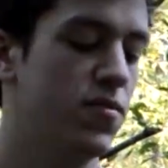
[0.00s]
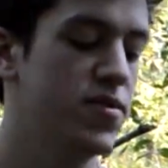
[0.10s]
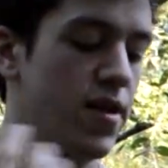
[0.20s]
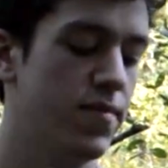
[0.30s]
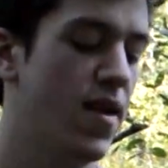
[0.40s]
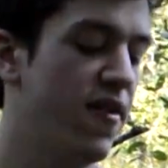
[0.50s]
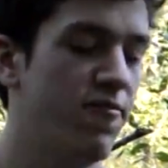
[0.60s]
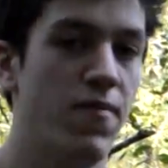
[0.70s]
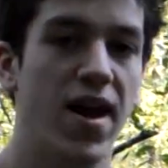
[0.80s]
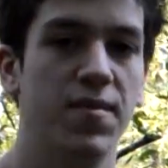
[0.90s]
something that
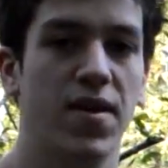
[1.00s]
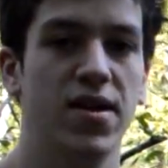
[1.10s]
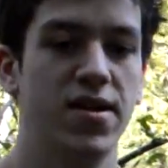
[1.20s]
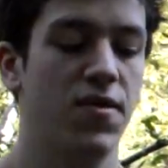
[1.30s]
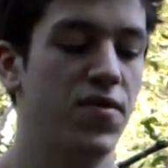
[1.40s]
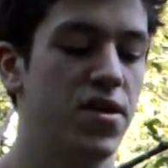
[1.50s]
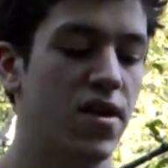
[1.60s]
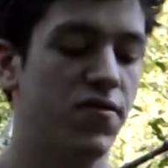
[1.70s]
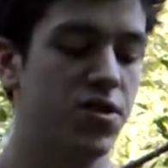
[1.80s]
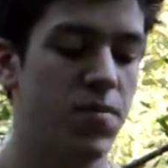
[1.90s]
I've made myself instead
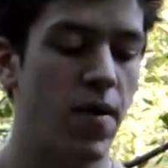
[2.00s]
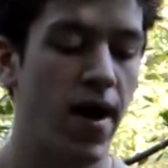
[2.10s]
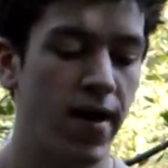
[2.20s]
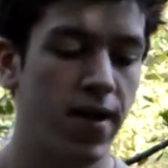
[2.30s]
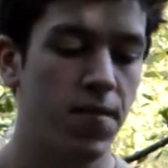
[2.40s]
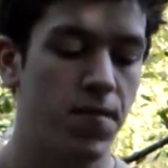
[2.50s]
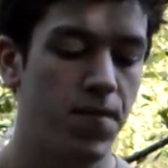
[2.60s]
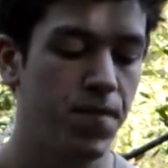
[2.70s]
of just buying it.